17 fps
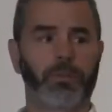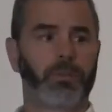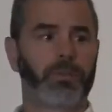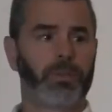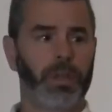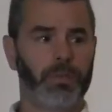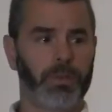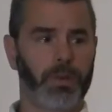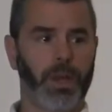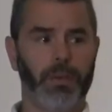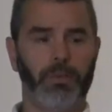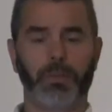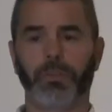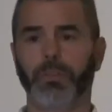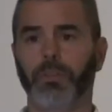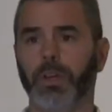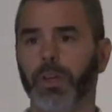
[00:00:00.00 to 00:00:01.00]
Stephen
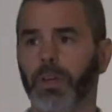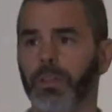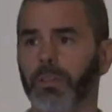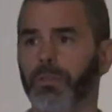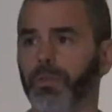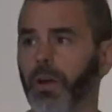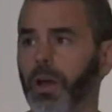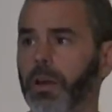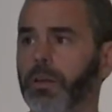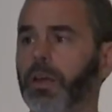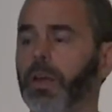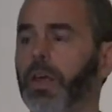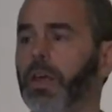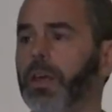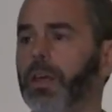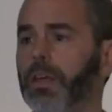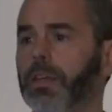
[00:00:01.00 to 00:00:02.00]
Davis sitting in the front
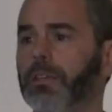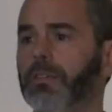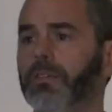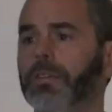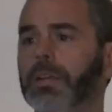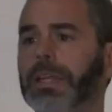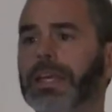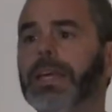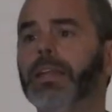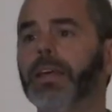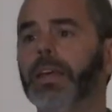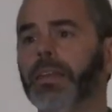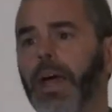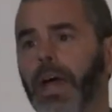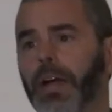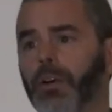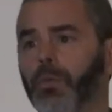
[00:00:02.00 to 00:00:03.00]
is leading
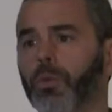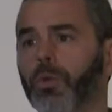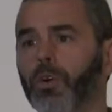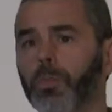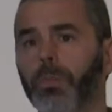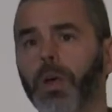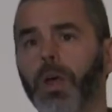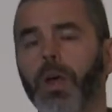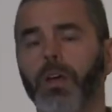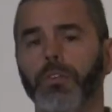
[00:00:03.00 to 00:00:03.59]
that group.